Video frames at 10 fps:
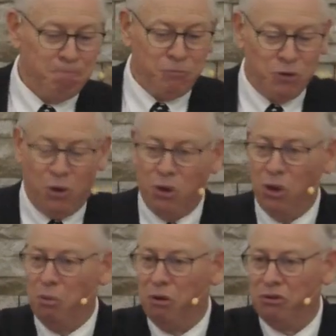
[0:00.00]

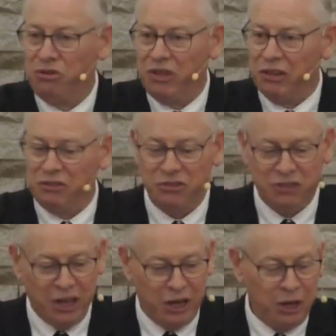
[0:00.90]
Almost that
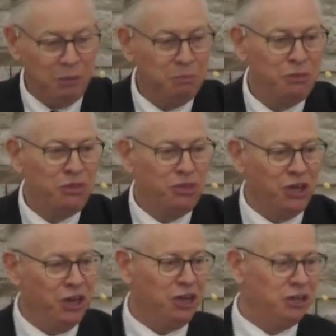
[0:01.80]
same
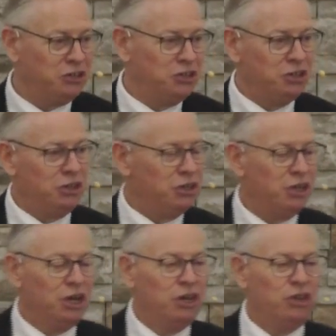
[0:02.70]
thing, just the, the, the